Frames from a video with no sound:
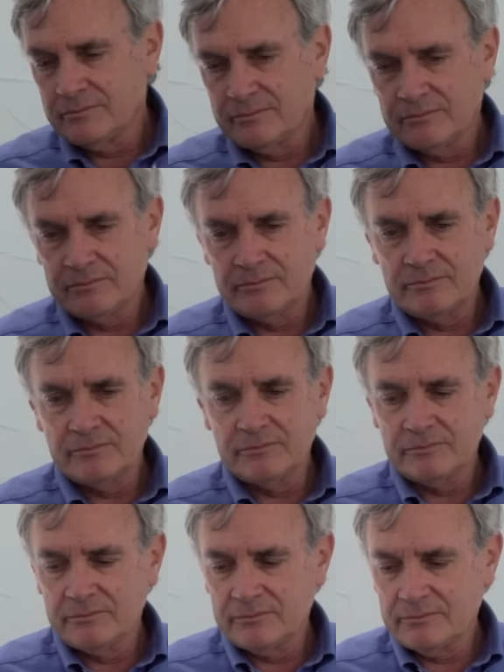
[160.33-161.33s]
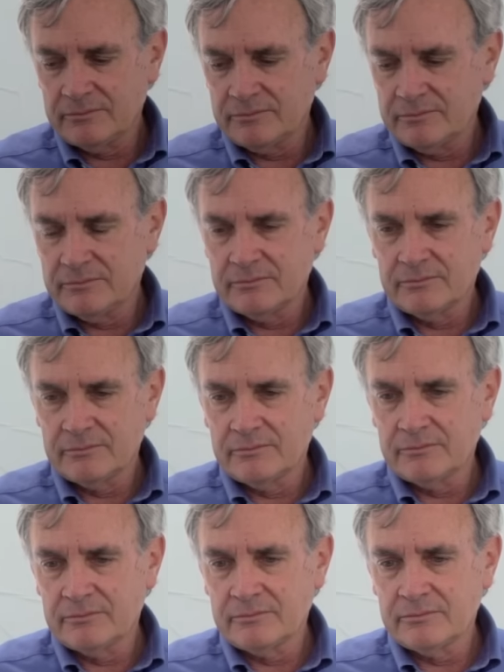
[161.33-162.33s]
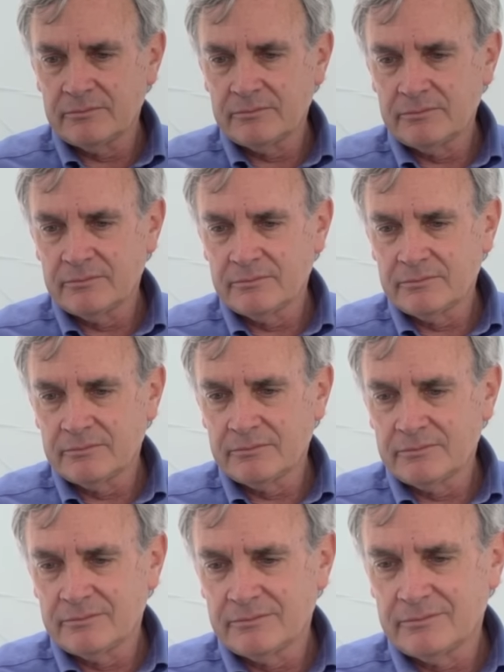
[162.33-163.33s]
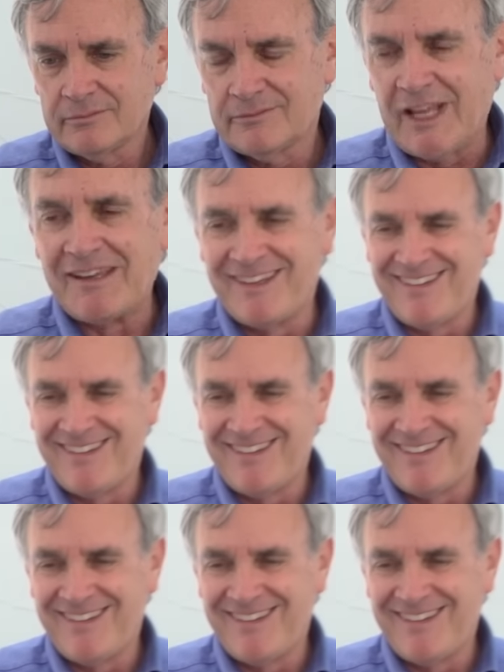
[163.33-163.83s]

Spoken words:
(silent)